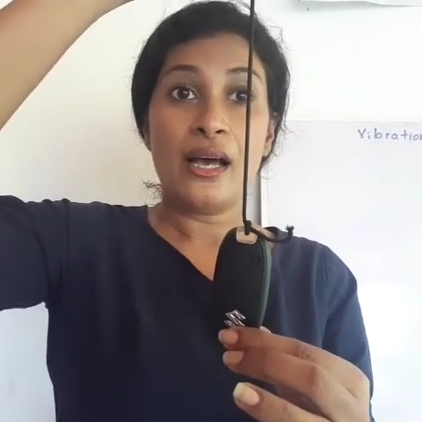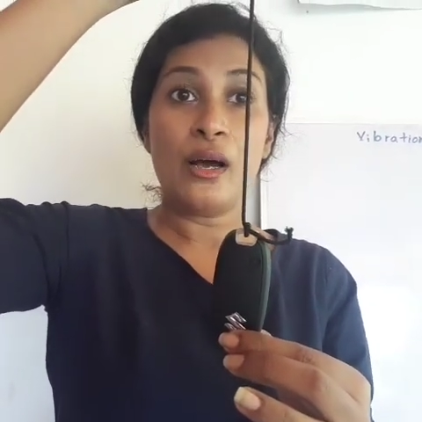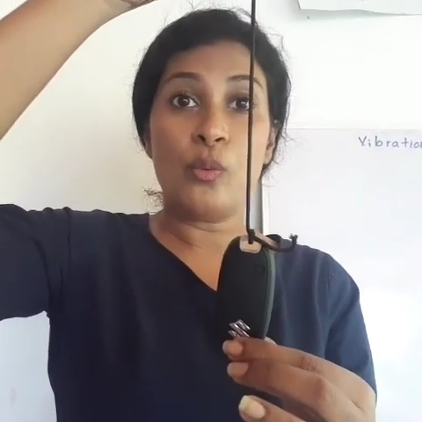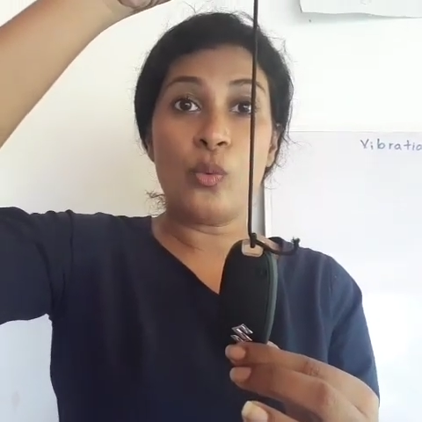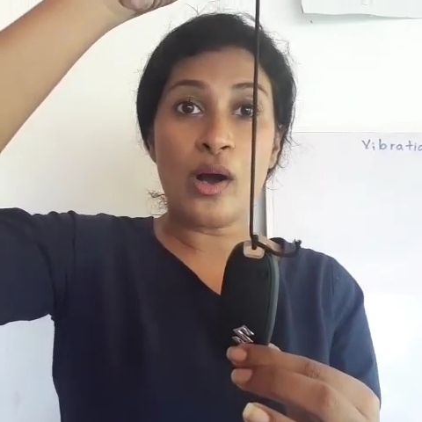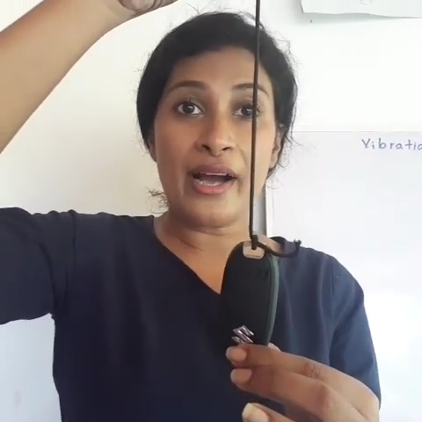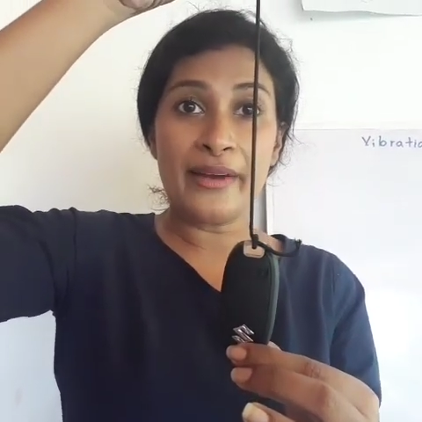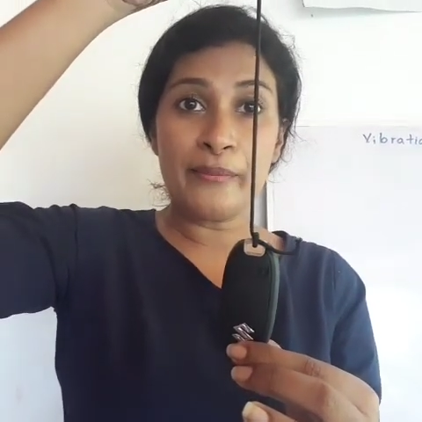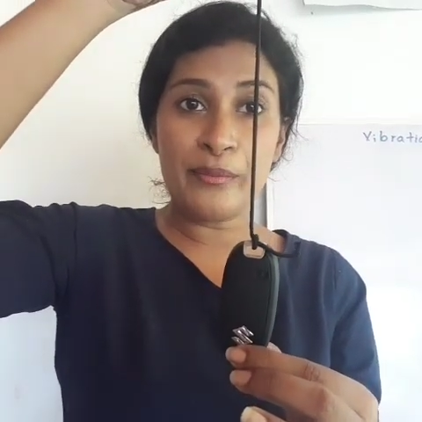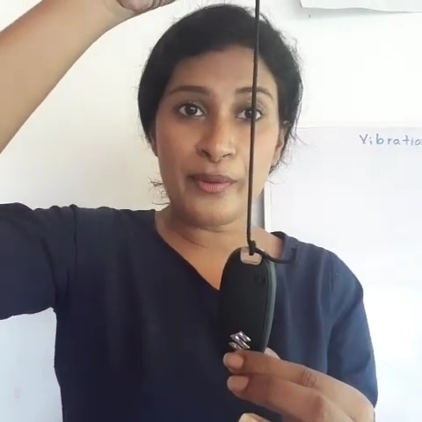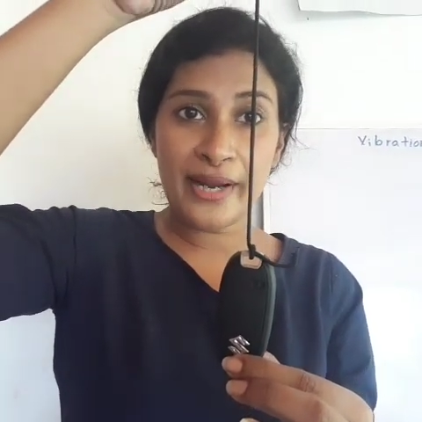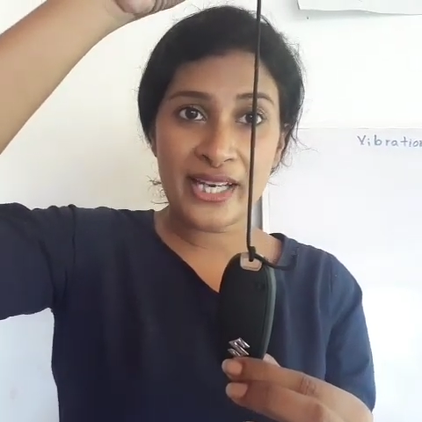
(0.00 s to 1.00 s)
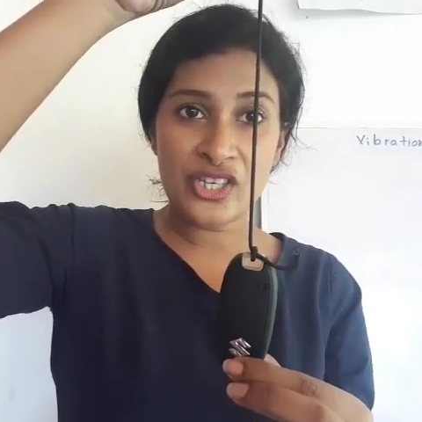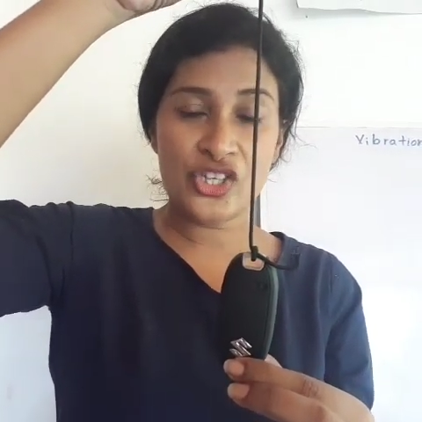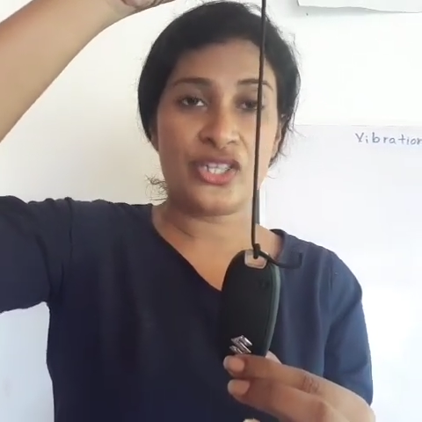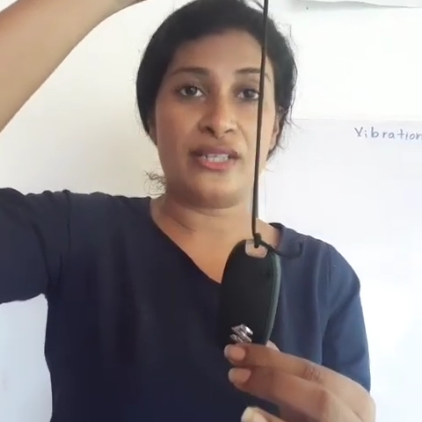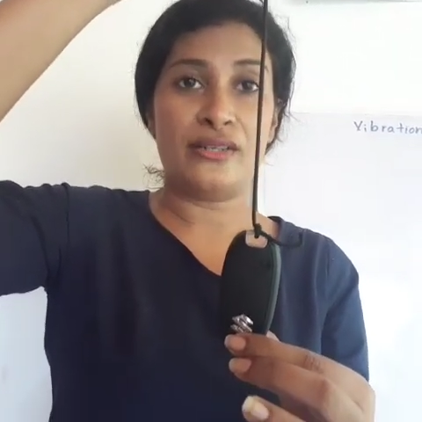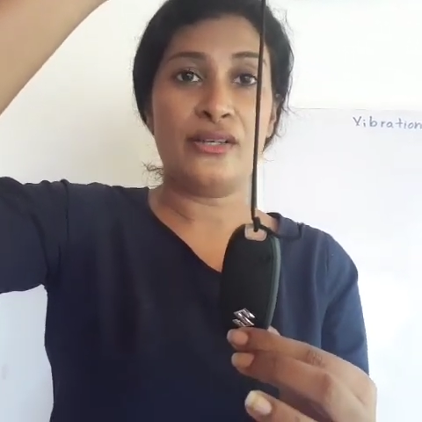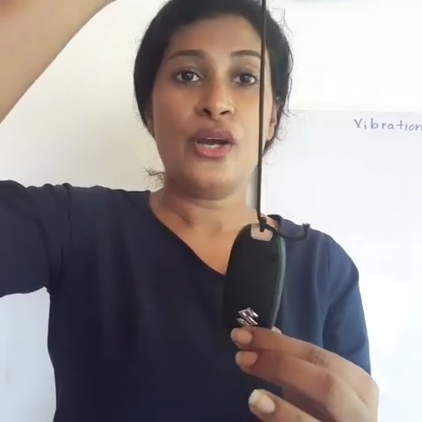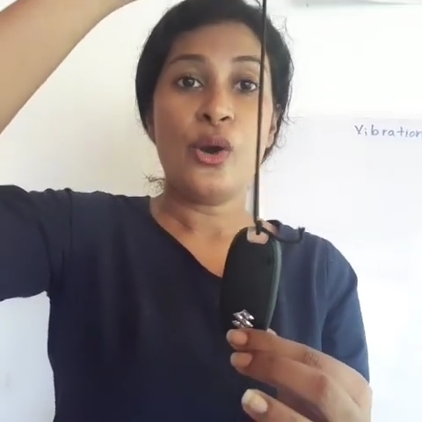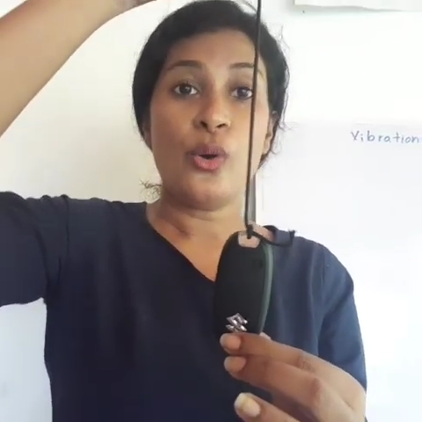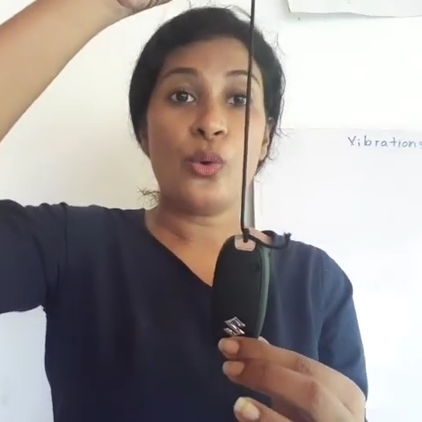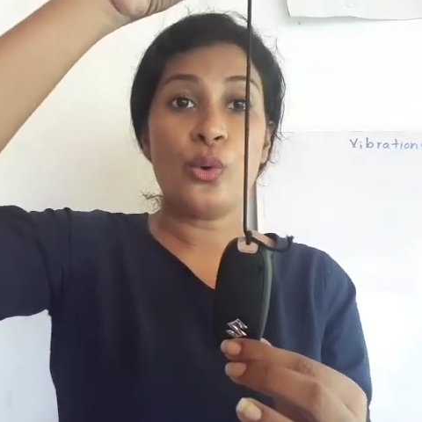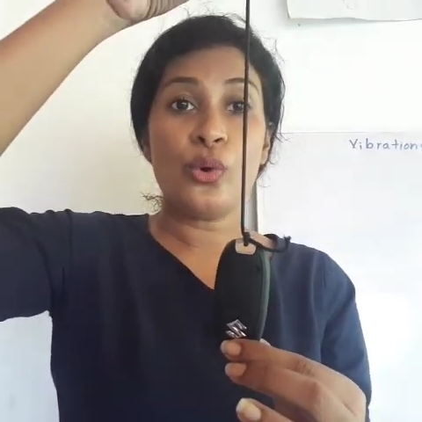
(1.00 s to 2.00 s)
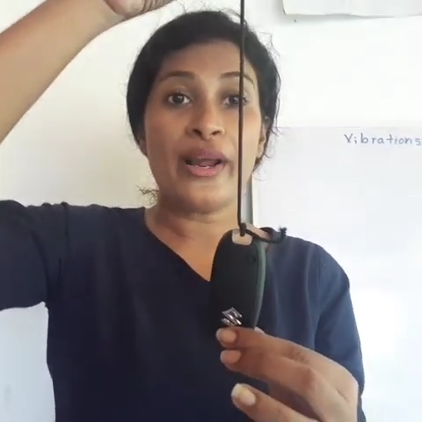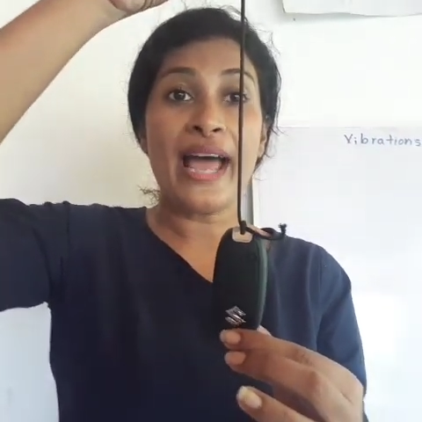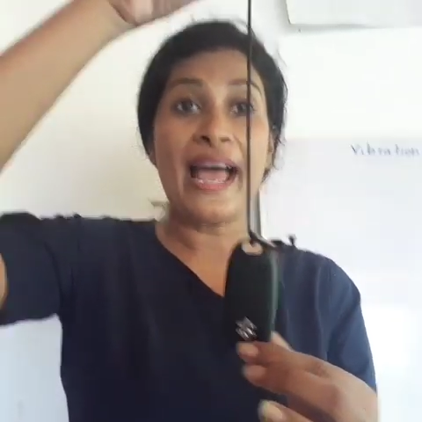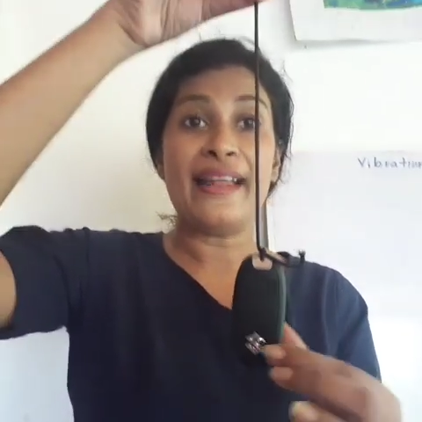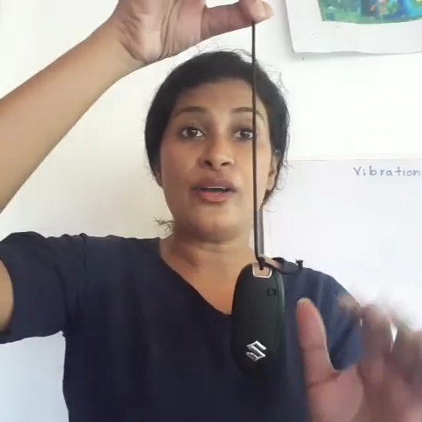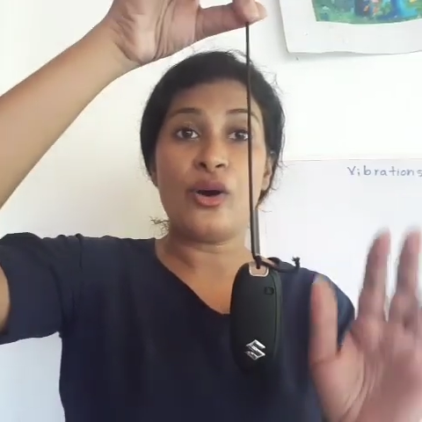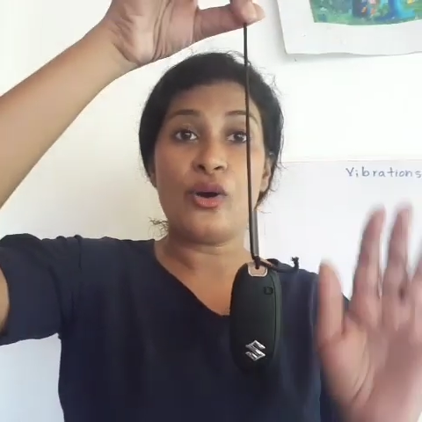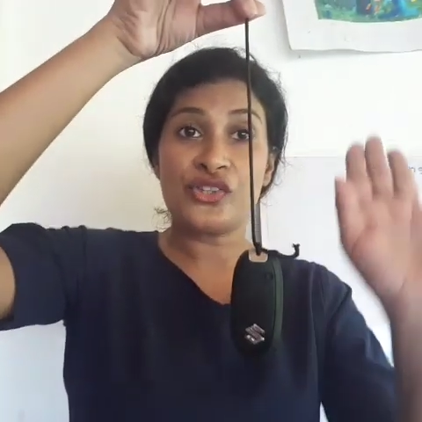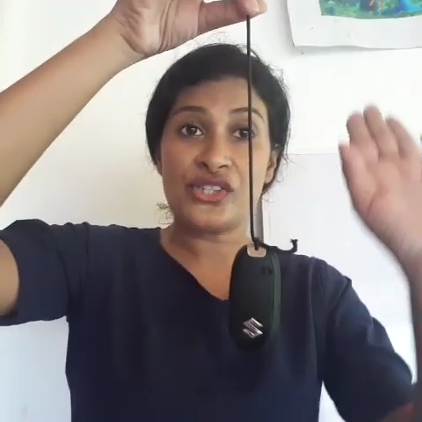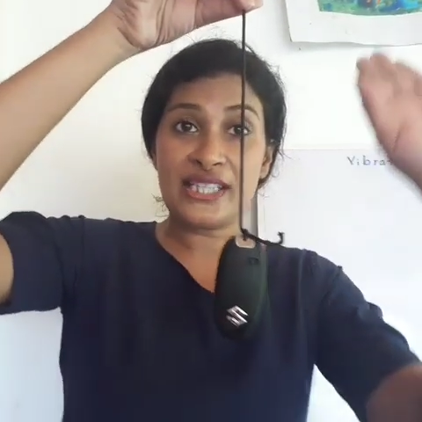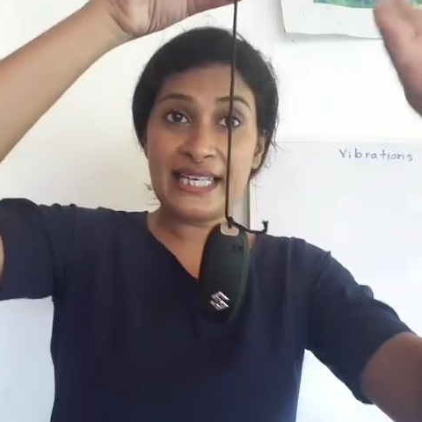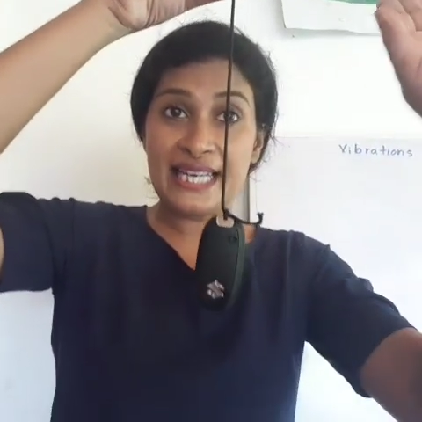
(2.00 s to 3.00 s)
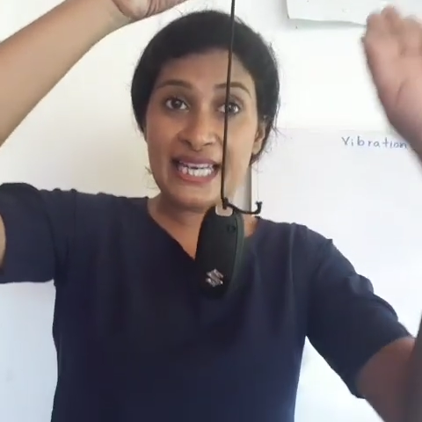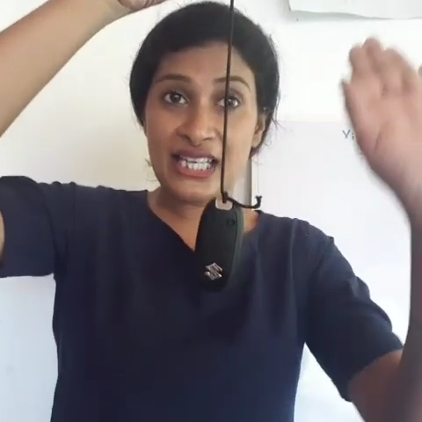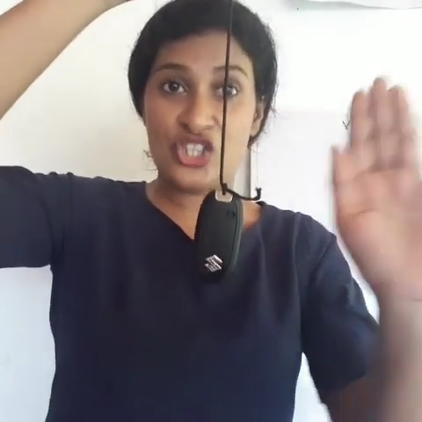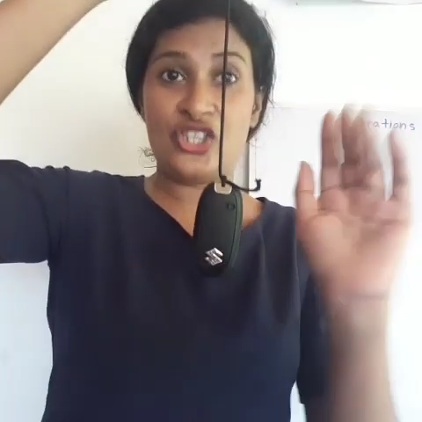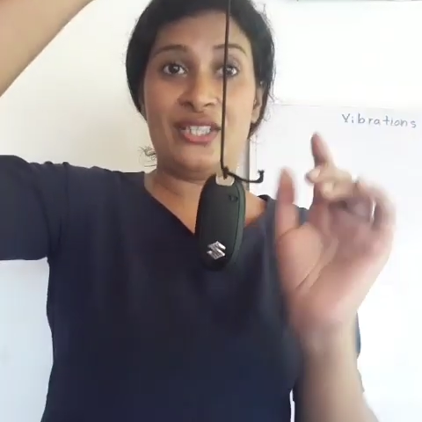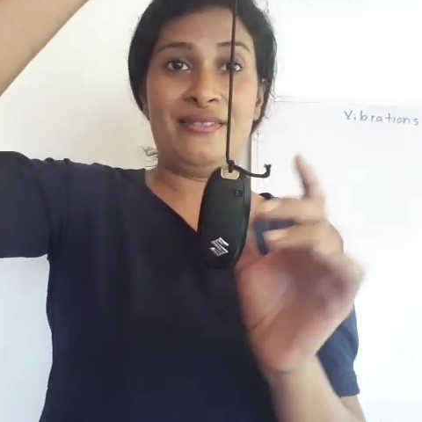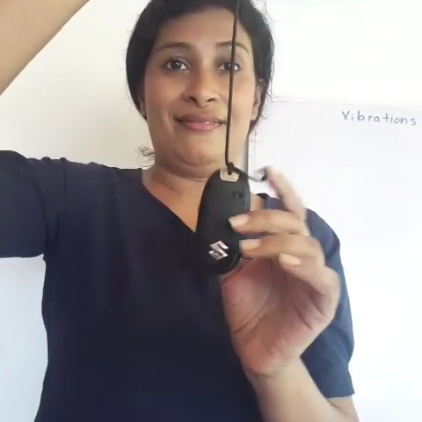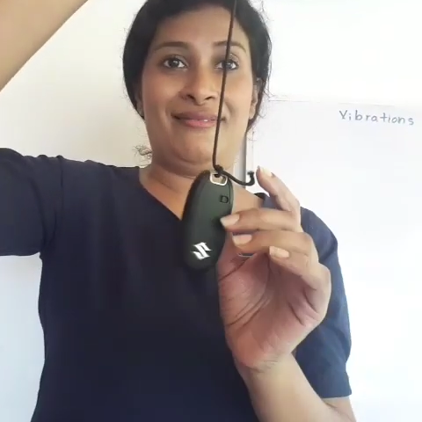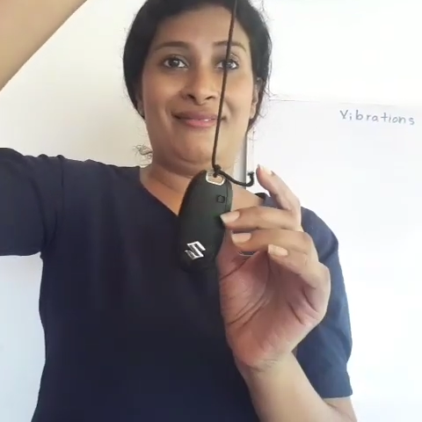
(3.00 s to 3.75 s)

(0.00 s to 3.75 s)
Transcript: a vibration or an oscillation.